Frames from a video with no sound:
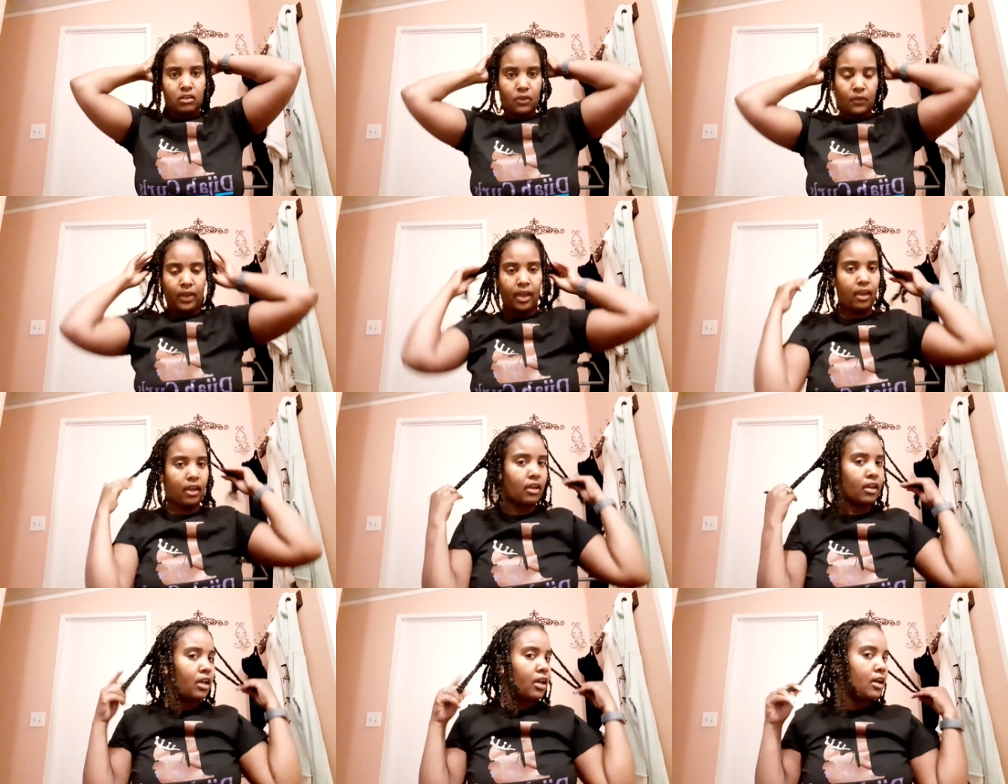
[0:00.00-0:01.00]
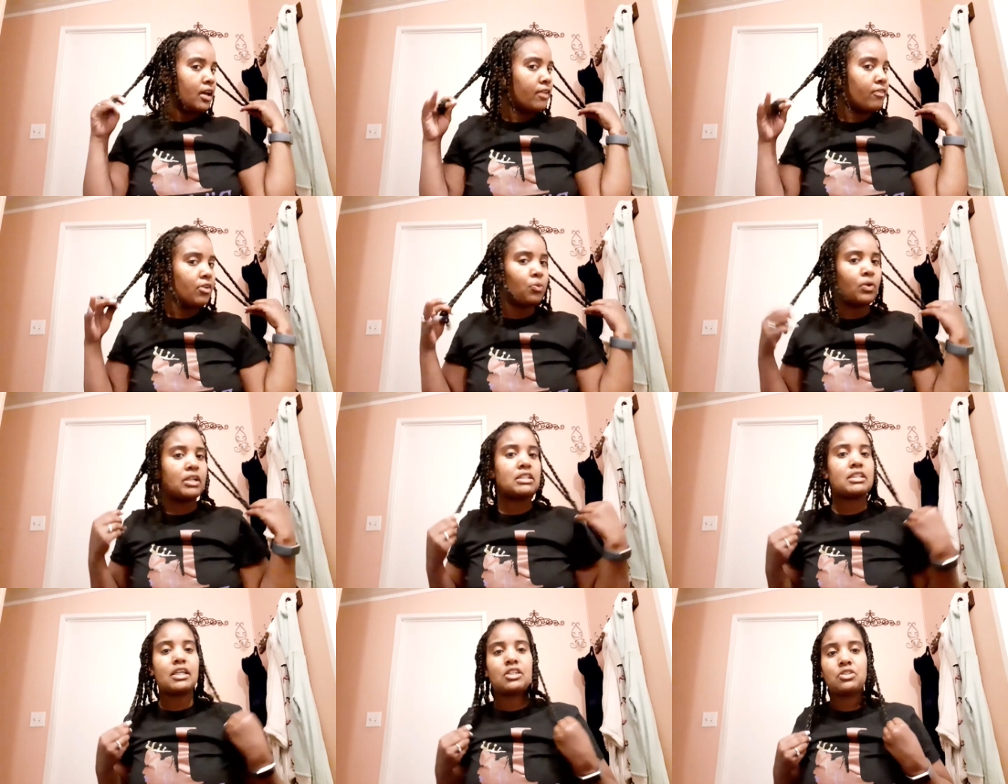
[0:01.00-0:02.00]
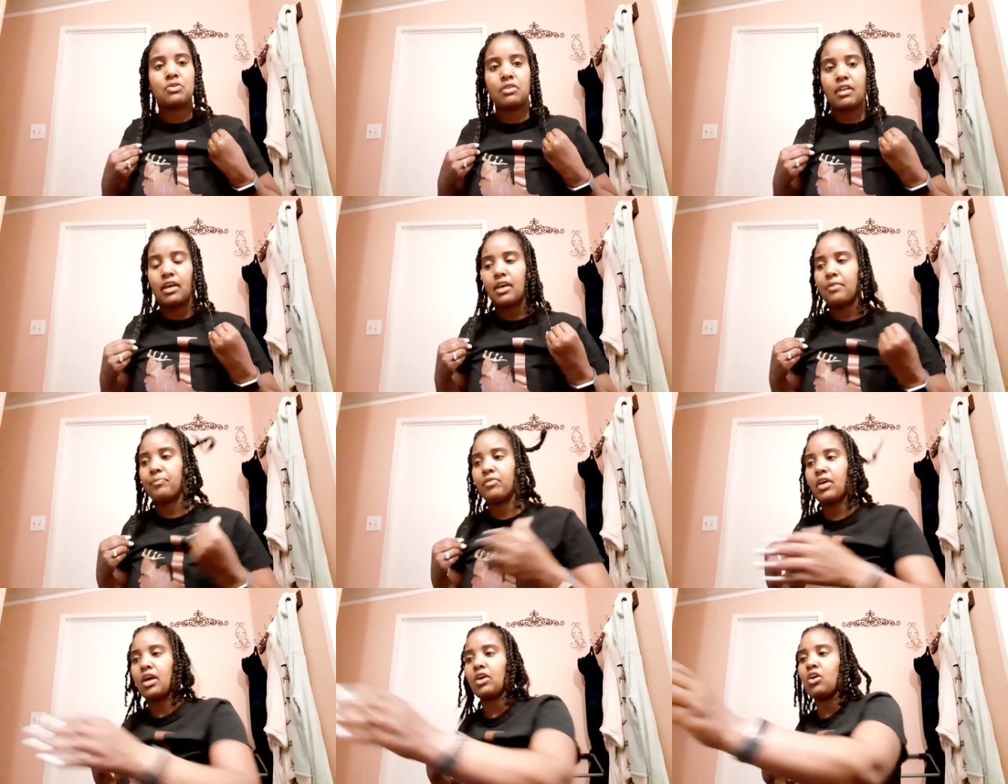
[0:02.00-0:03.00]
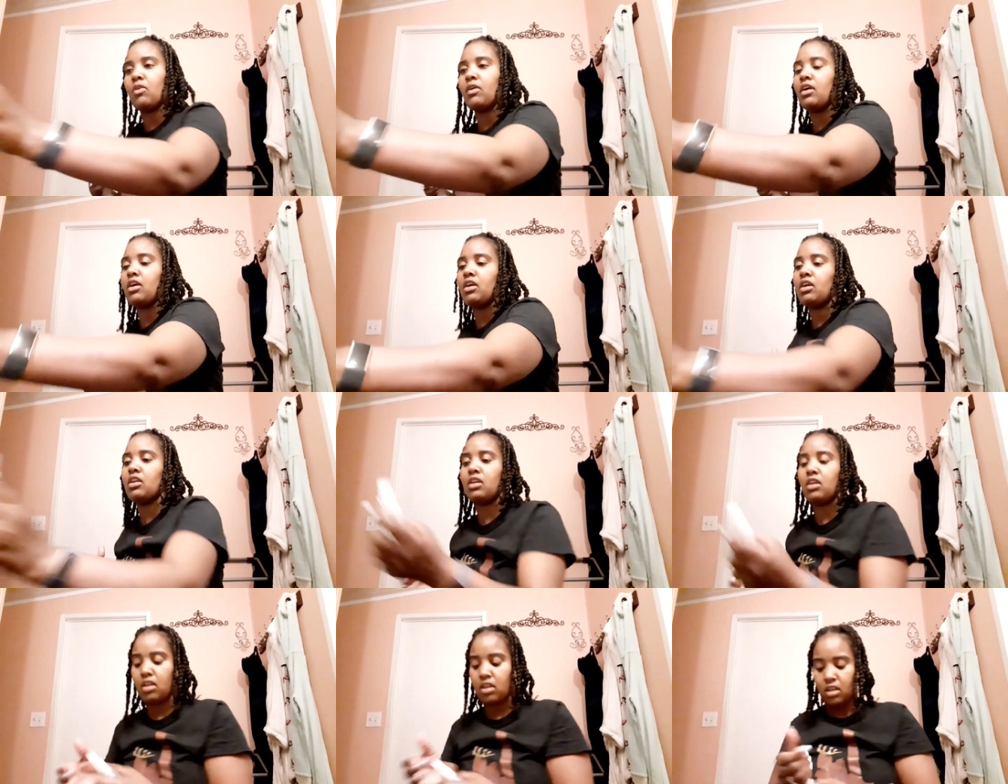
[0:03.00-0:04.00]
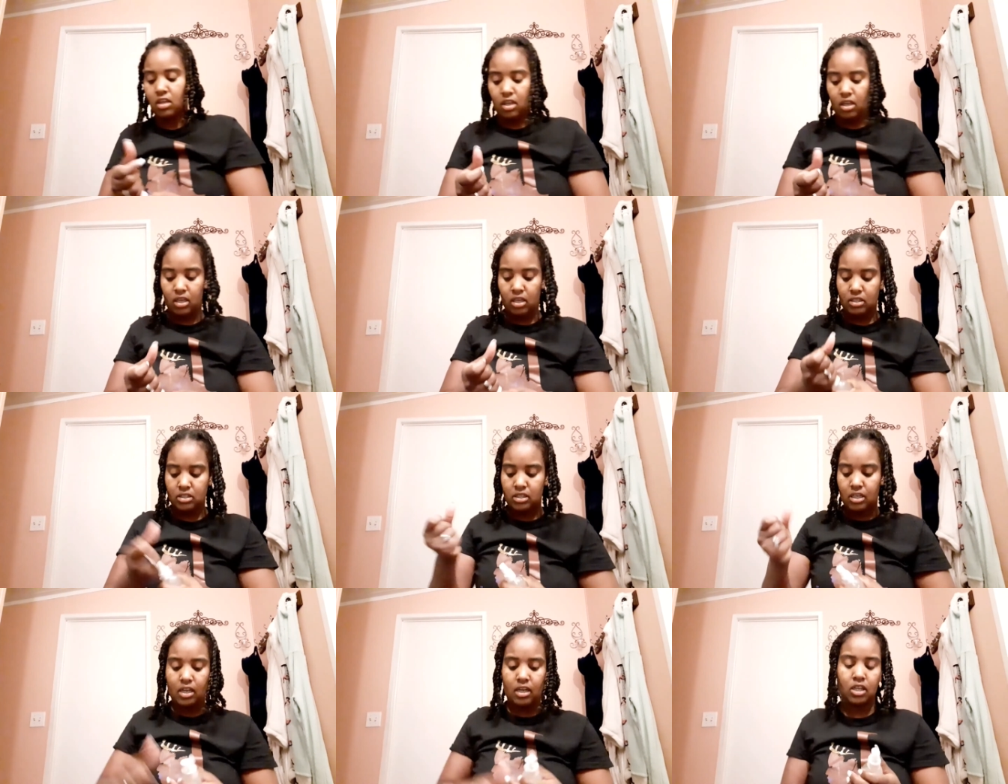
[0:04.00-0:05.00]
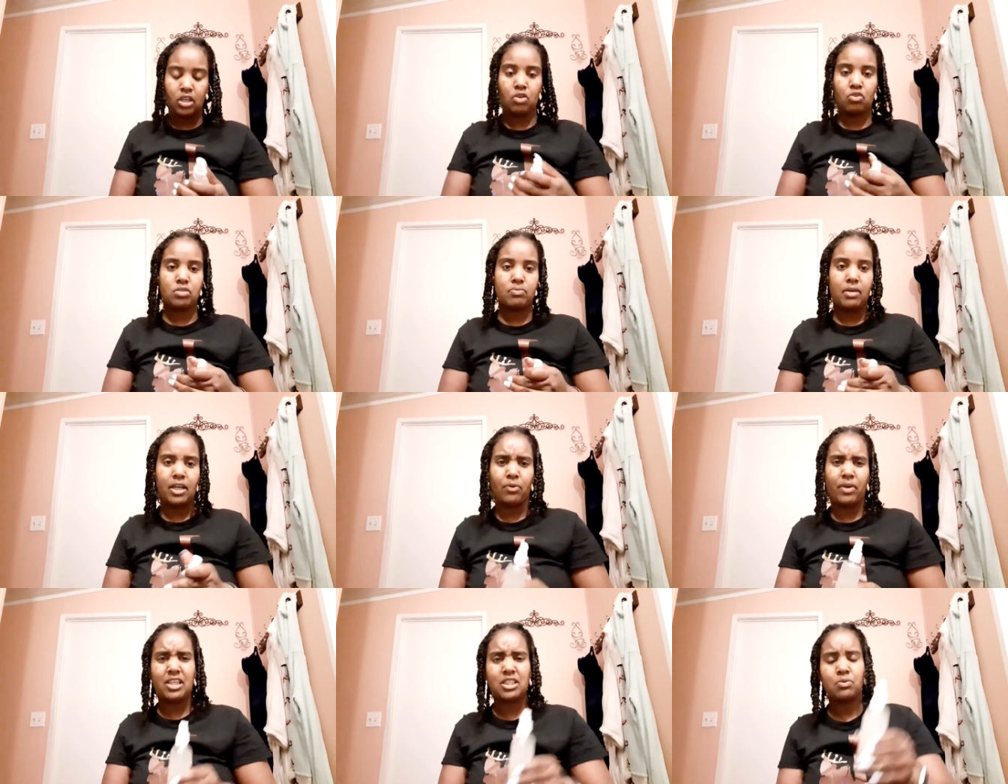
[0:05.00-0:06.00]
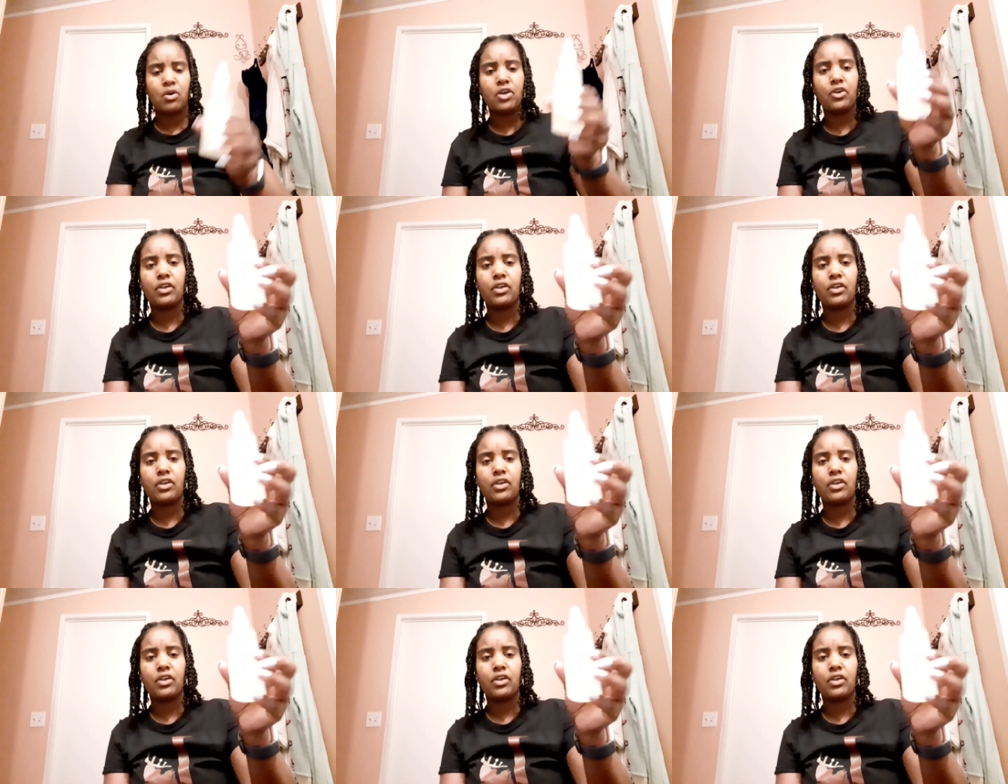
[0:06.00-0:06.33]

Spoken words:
Okay, and then once I do that, I go ahead and I use my rice water.